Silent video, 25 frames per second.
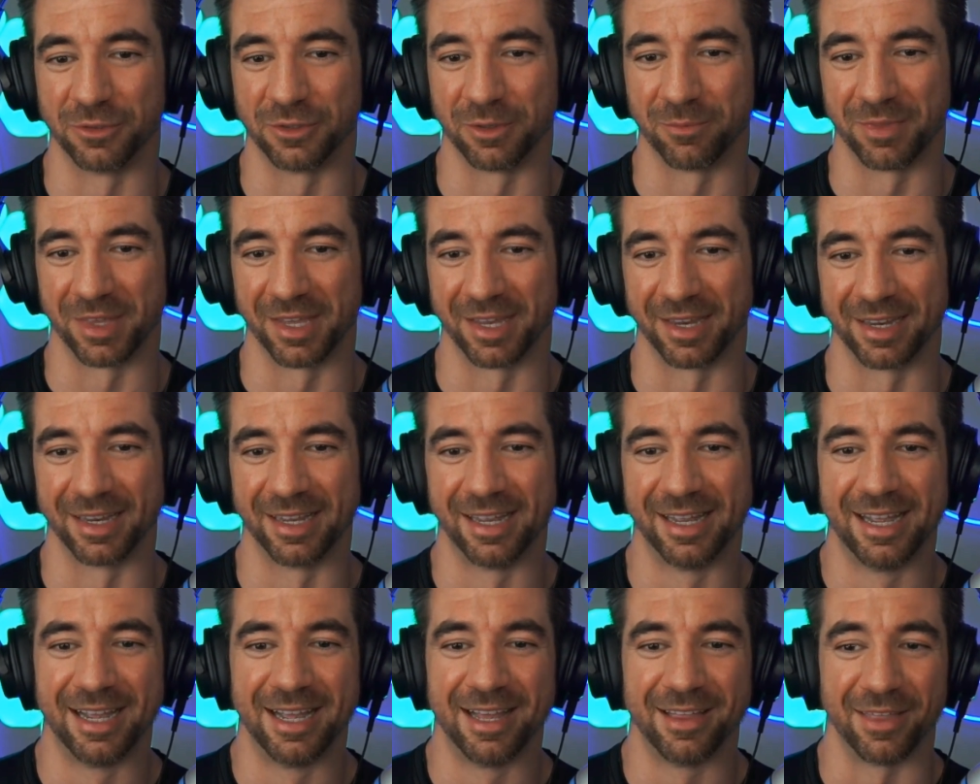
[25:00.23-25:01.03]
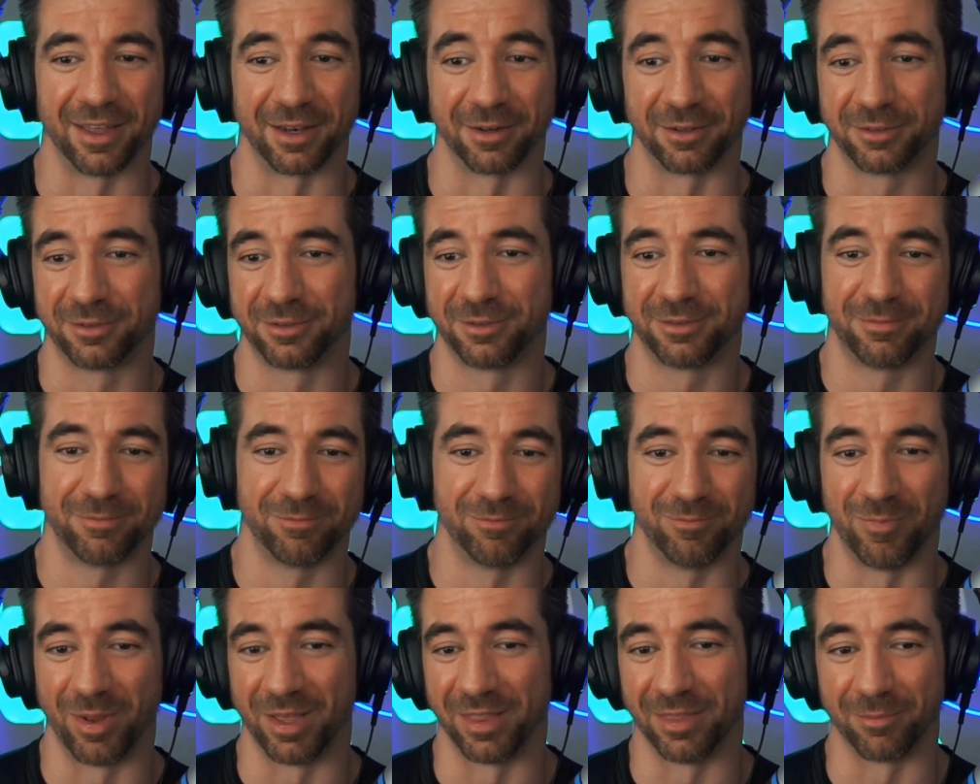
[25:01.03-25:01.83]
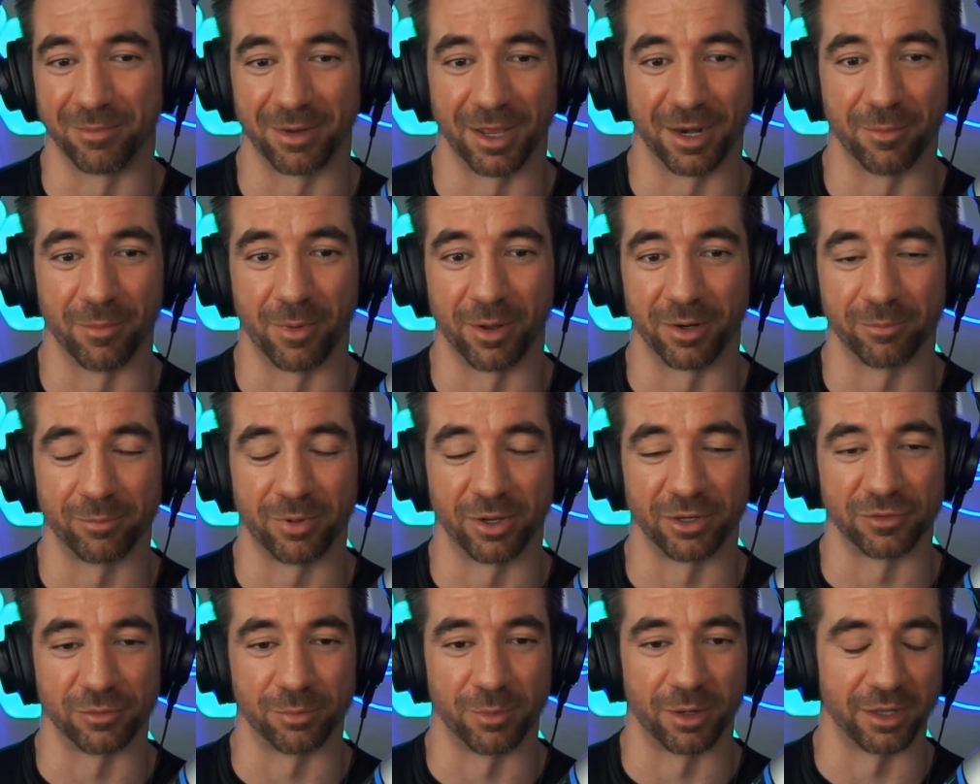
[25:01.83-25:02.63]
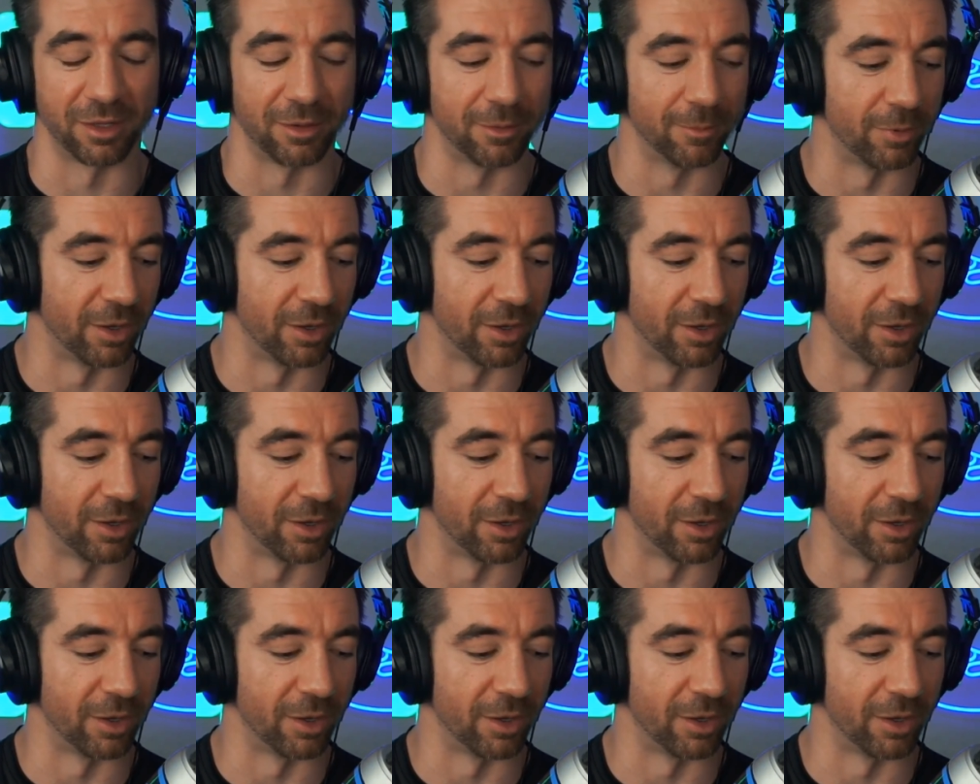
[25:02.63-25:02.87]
or something that made them get a bunch of money.